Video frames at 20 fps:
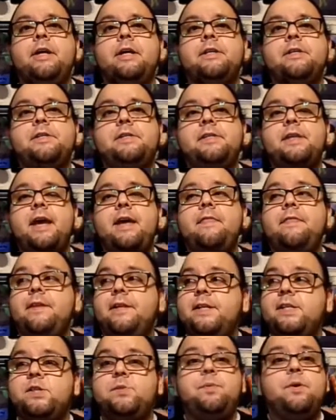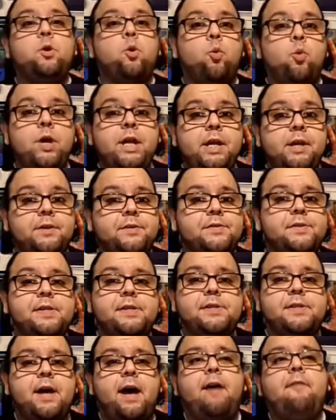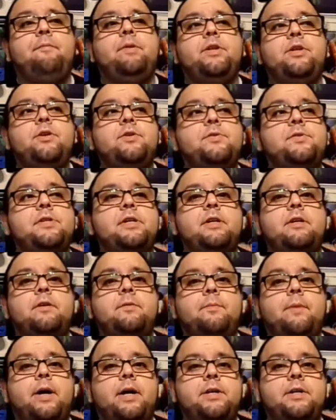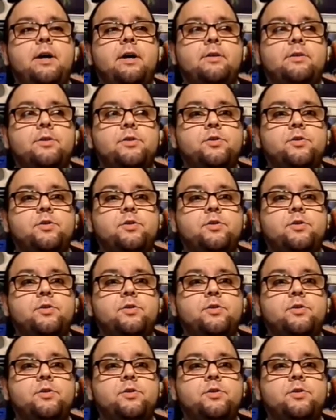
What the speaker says: to say that it's been a week since I've been using my Dr.